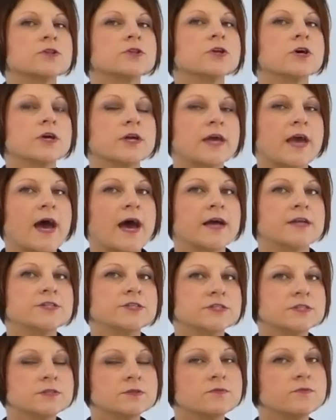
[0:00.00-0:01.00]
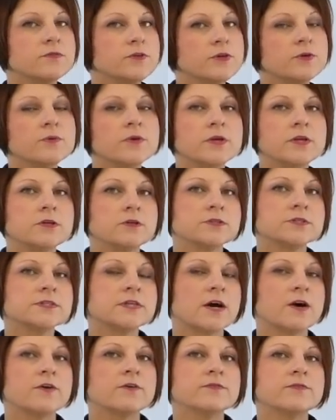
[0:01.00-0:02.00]
a look at. Just viewing
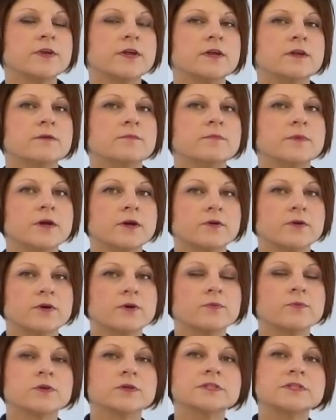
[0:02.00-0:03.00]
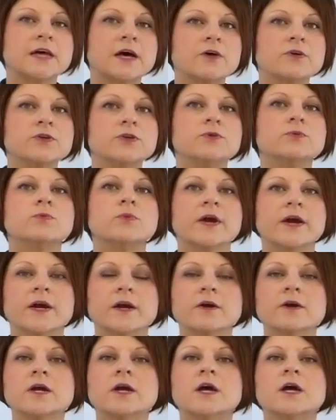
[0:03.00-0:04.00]
yourself in a mirror will tell you
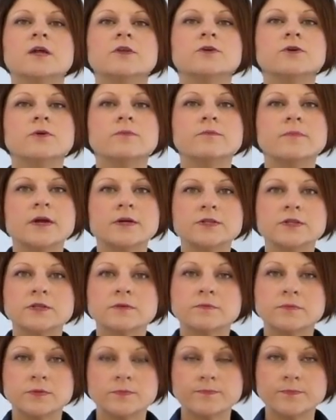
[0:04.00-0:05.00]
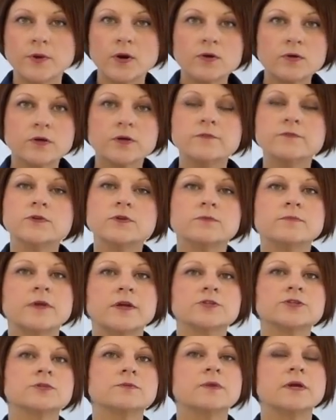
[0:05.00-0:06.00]
where your the bulk of your
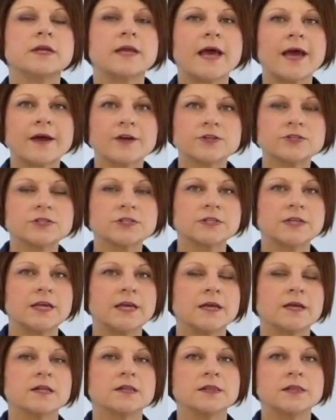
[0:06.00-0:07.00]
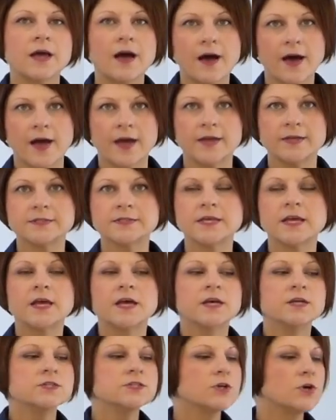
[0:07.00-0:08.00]
measurement actually lies.
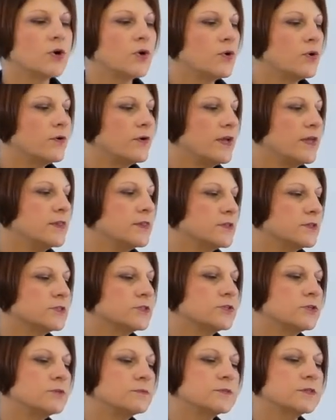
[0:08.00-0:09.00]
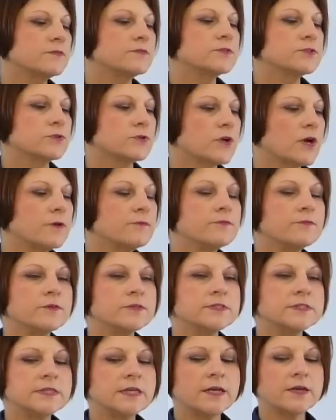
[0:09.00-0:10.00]
So in this terms of
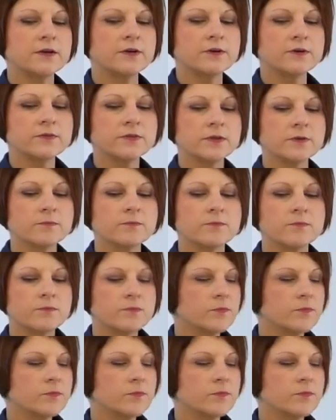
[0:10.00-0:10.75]
circumference here, the